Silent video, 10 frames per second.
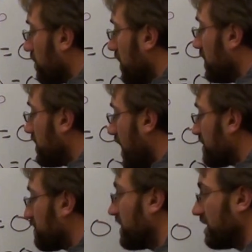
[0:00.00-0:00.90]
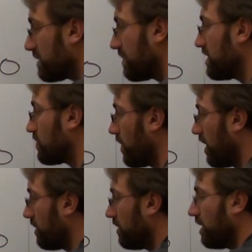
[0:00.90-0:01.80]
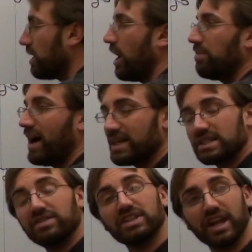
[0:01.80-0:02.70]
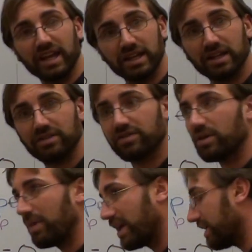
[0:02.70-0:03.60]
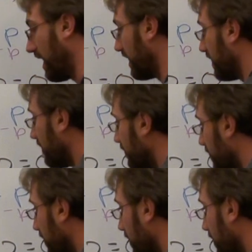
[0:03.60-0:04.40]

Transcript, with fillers: p times p is p squared. A positive and negative uh, make a negative.